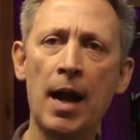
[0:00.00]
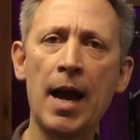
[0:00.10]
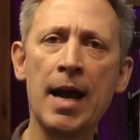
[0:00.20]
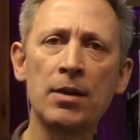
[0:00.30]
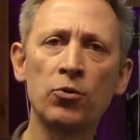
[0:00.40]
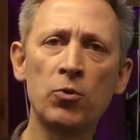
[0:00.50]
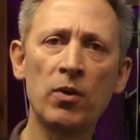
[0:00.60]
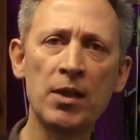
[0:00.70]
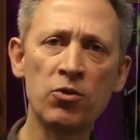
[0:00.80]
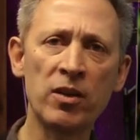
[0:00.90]
and to a
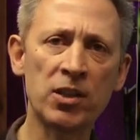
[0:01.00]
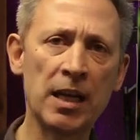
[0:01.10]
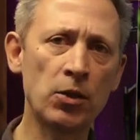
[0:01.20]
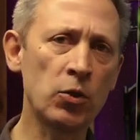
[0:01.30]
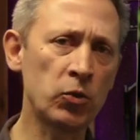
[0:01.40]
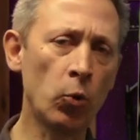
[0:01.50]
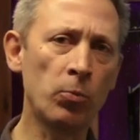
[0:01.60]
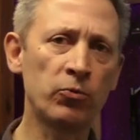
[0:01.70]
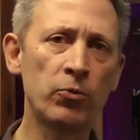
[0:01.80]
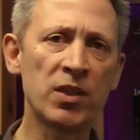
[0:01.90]
lesser extent absorbed
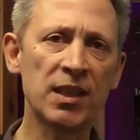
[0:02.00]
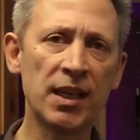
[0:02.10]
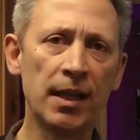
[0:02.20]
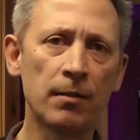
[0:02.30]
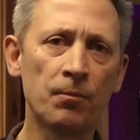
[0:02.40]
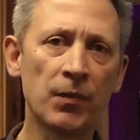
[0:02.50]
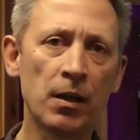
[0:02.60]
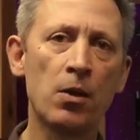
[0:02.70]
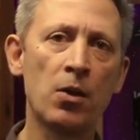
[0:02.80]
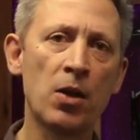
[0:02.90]
through the skin.
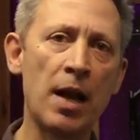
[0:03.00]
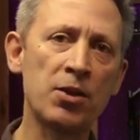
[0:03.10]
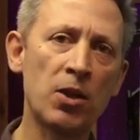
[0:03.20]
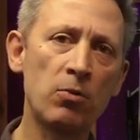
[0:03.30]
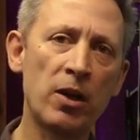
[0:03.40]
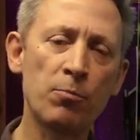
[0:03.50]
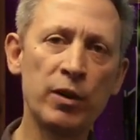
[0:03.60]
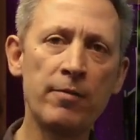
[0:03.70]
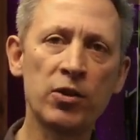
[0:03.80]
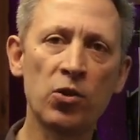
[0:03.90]
And so, like
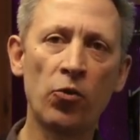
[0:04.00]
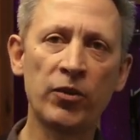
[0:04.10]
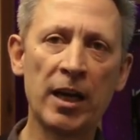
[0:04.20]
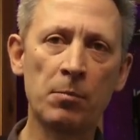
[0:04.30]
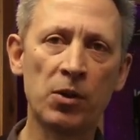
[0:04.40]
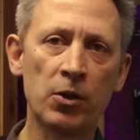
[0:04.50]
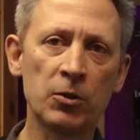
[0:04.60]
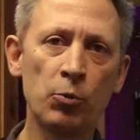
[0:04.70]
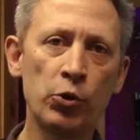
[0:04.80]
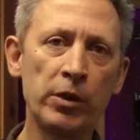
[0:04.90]
previous contact plants,
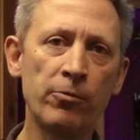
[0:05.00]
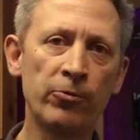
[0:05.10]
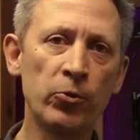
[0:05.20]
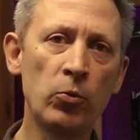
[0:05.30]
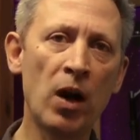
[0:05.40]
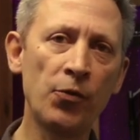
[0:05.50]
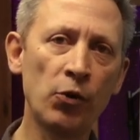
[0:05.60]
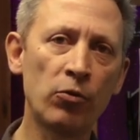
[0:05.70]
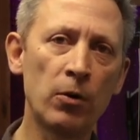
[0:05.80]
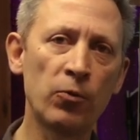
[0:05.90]
pushing through
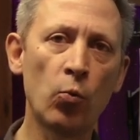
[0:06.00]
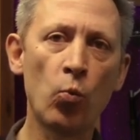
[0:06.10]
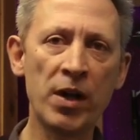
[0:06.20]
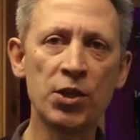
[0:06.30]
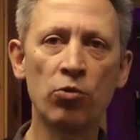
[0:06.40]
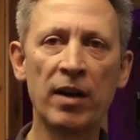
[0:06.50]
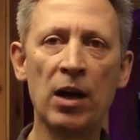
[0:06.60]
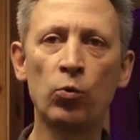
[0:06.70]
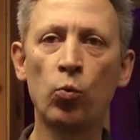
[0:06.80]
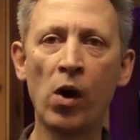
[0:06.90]
undergrowth on waste
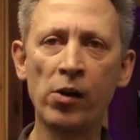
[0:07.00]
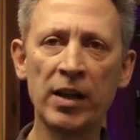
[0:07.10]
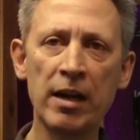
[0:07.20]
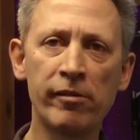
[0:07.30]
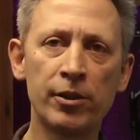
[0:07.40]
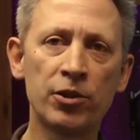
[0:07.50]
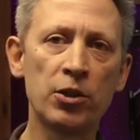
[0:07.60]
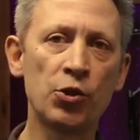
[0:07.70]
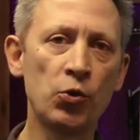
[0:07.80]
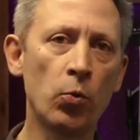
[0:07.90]
ground, wild areas in
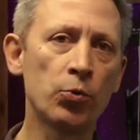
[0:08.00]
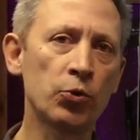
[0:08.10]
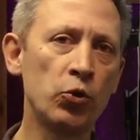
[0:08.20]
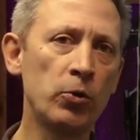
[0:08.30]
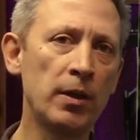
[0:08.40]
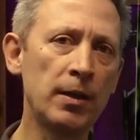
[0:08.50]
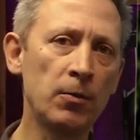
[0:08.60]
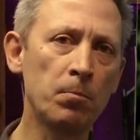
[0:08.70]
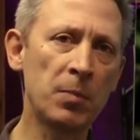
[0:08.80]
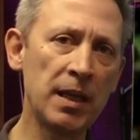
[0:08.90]
shorts could
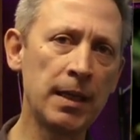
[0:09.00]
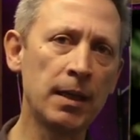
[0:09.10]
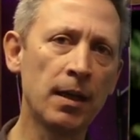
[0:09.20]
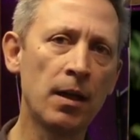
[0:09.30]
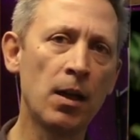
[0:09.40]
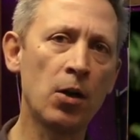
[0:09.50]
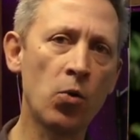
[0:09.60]
be a